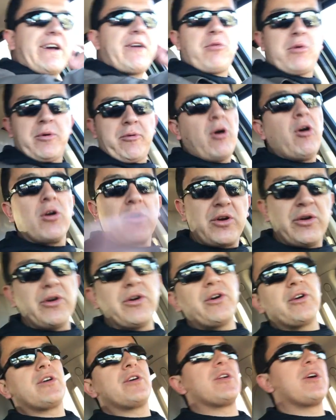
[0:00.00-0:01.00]
it. We were all
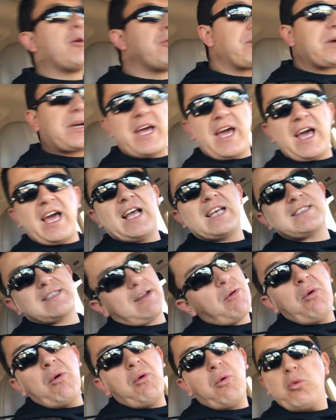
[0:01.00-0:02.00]
good, you know. We kissed.
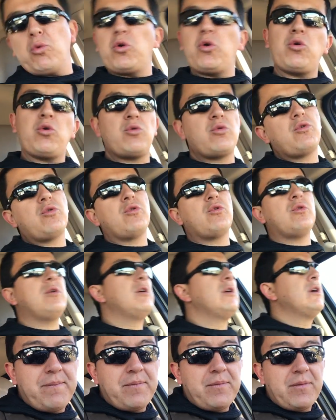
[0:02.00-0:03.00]
Oh yeah.
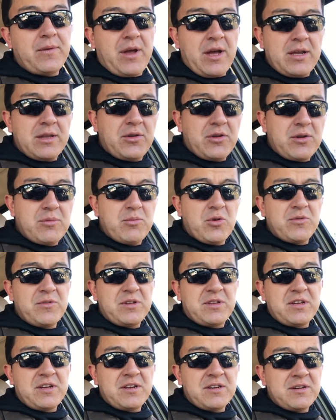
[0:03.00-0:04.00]
Getting to the movie
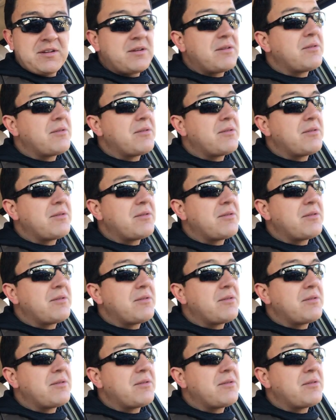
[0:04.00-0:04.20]
theater,